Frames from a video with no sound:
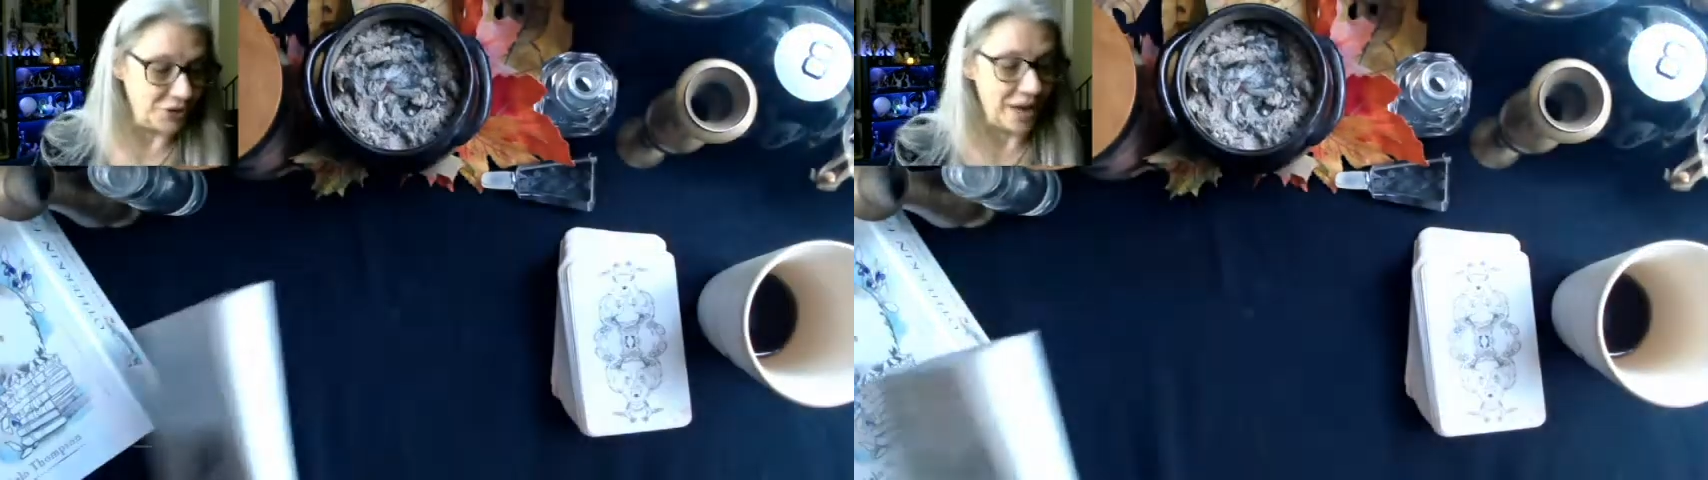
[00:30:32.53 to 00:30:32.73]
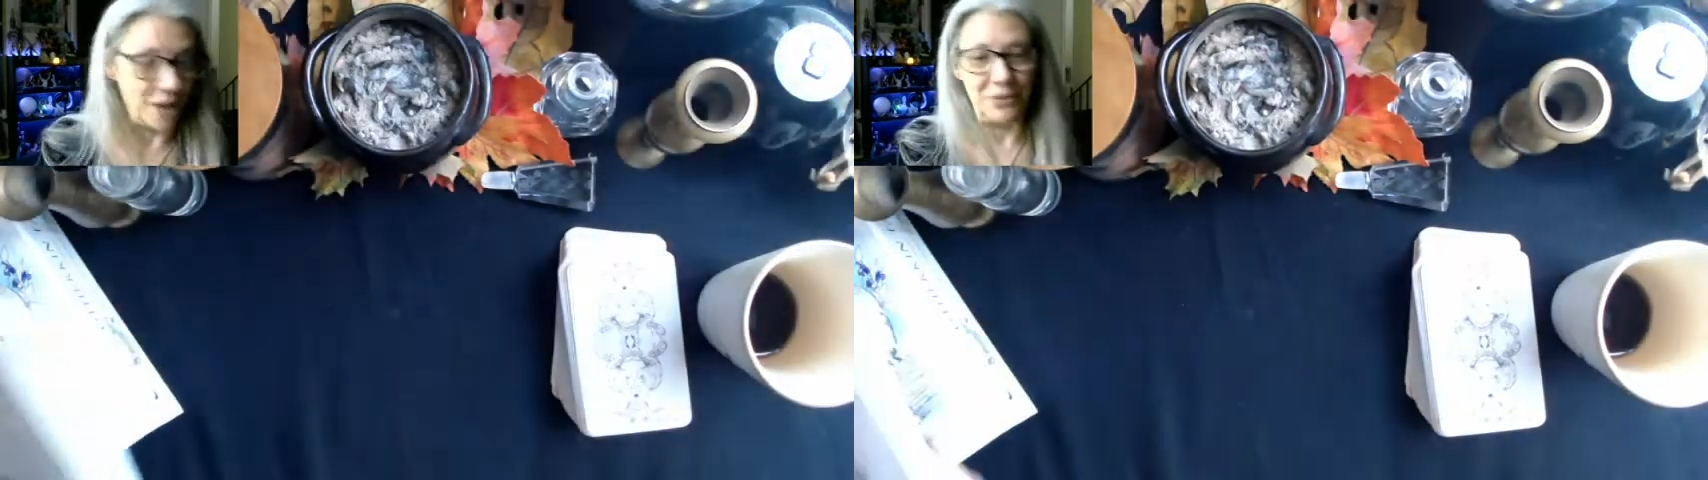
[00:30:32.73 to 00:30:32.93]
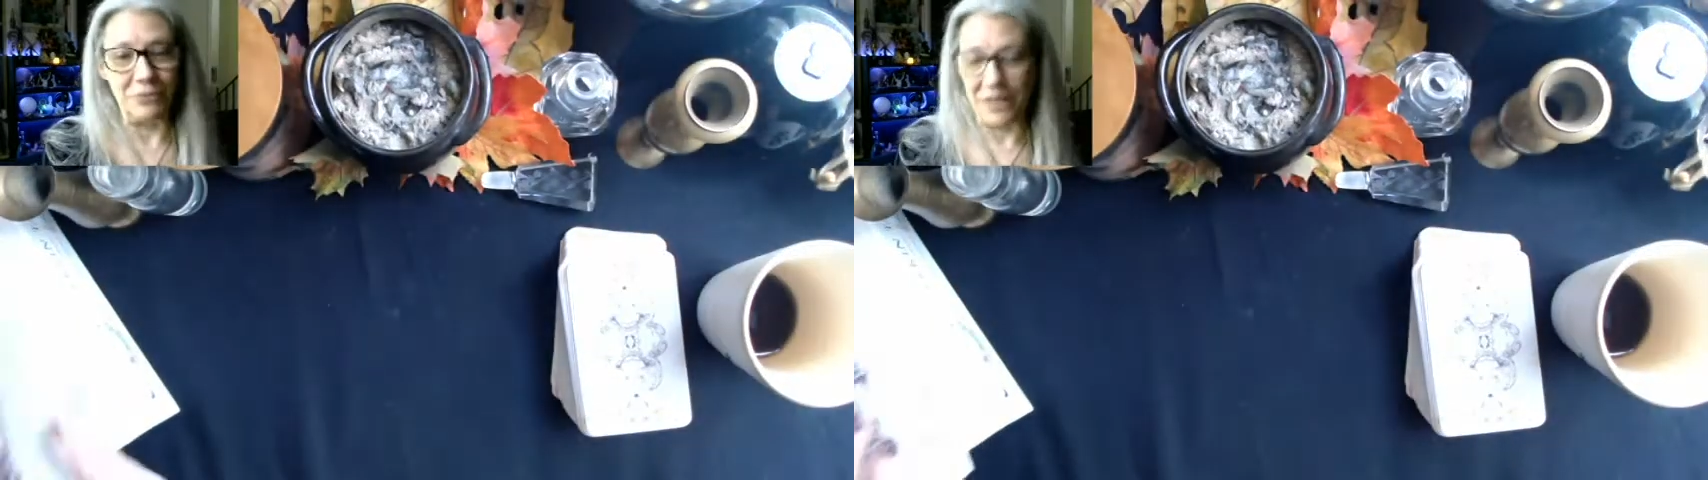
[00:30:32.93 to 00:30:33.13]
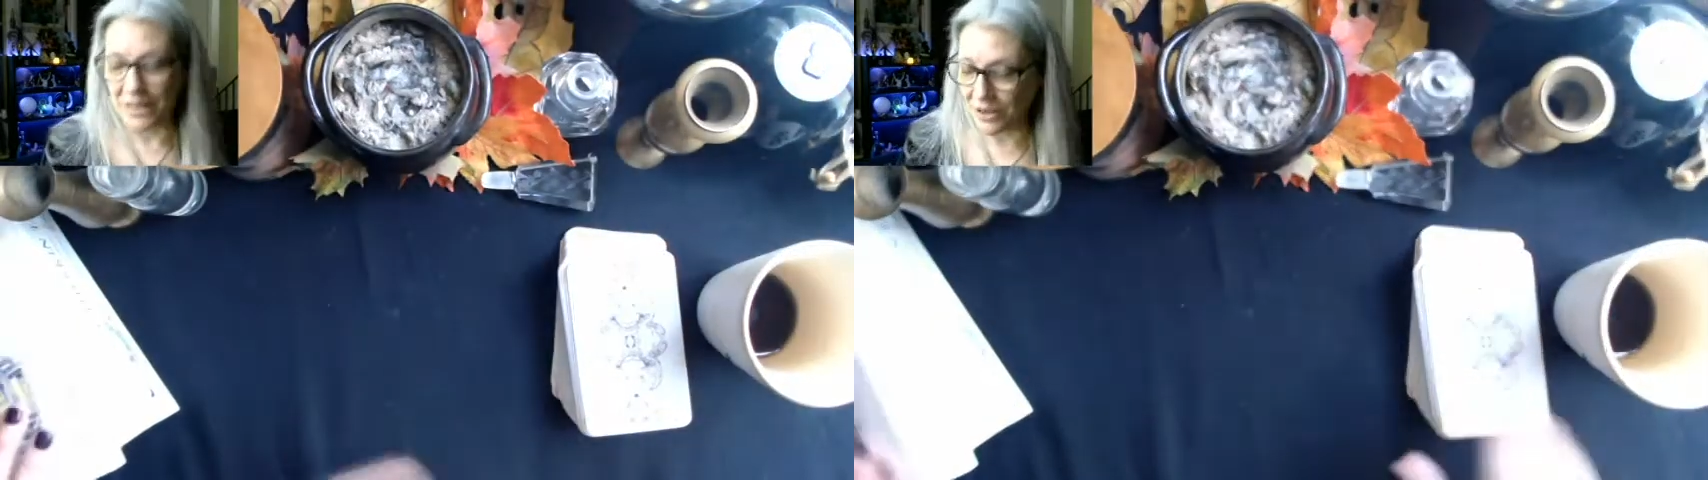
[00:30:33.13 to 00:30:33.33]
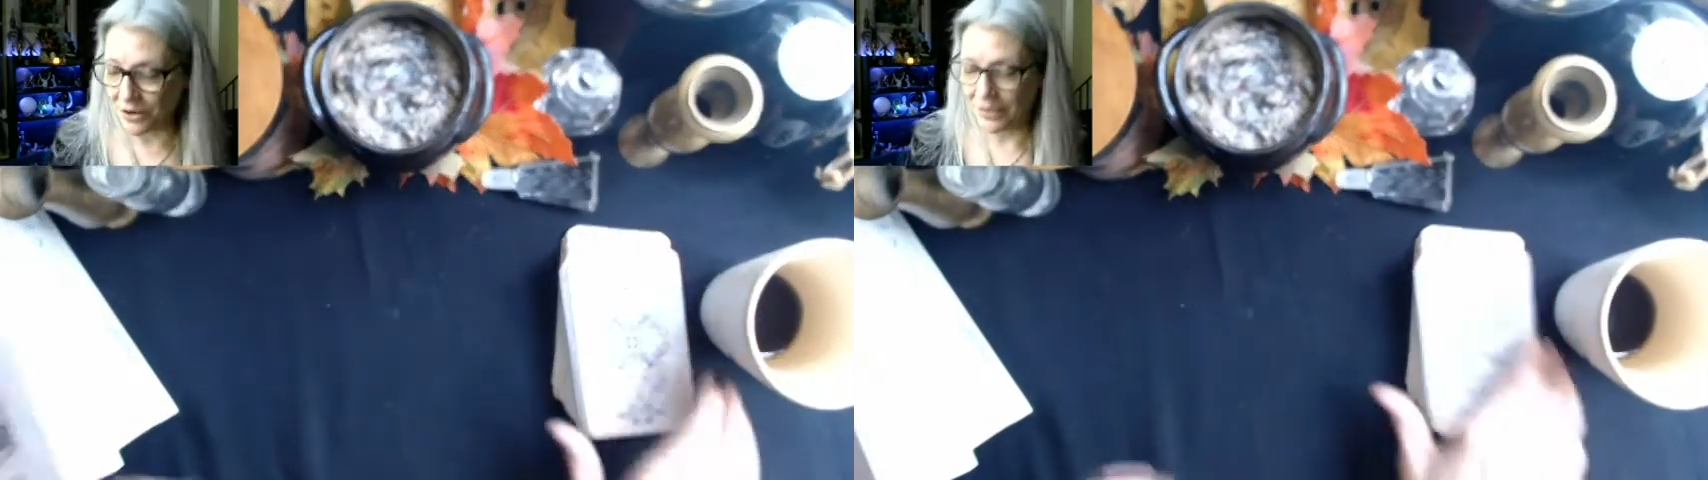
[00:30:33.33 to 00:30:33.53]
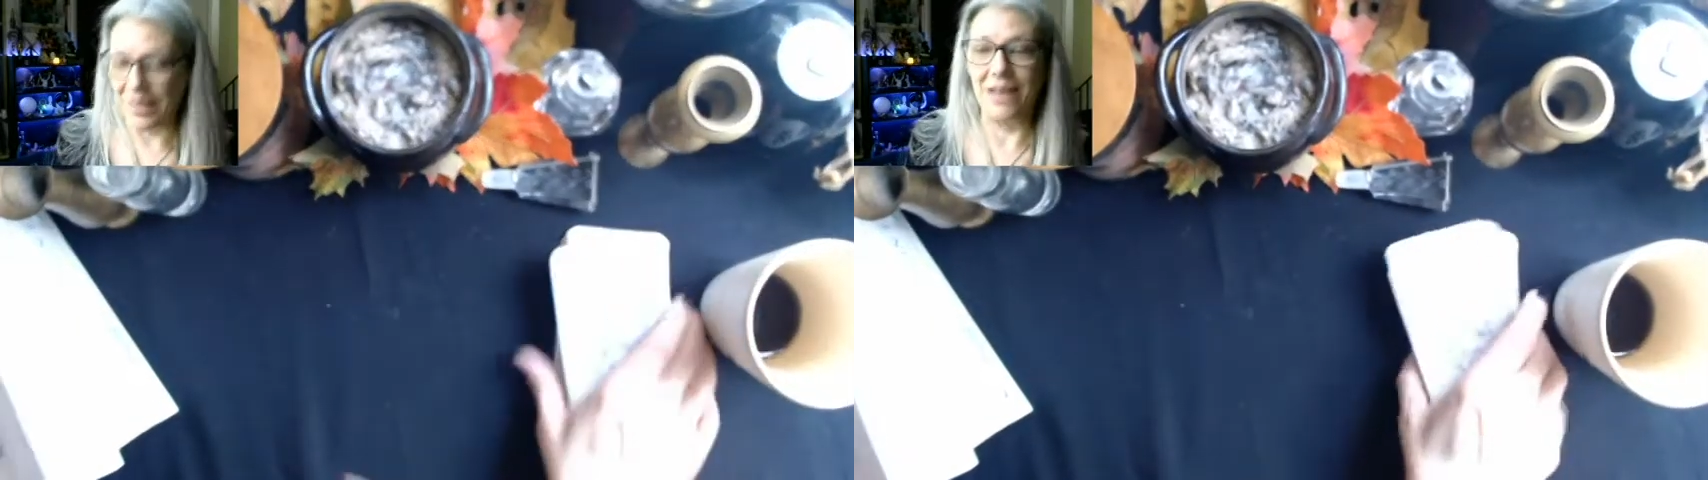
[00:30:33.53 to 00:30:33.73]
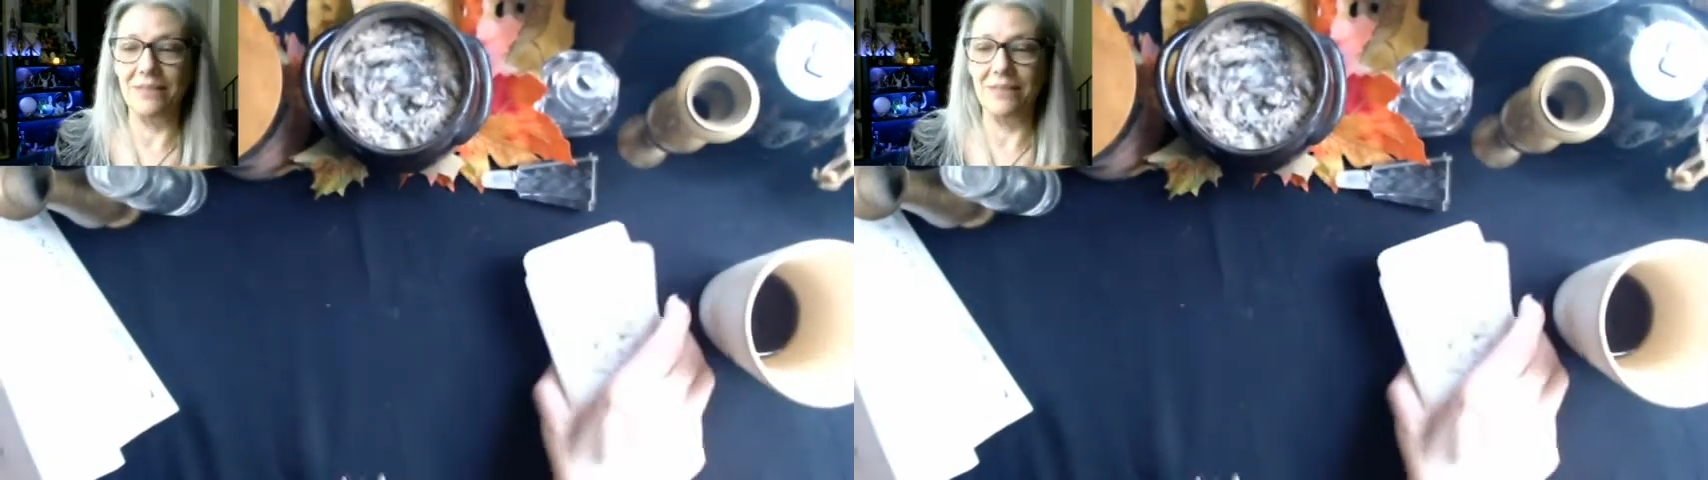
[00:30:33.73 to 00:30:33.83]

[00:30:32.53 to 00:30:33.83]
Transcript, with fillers: Happy reading, all that.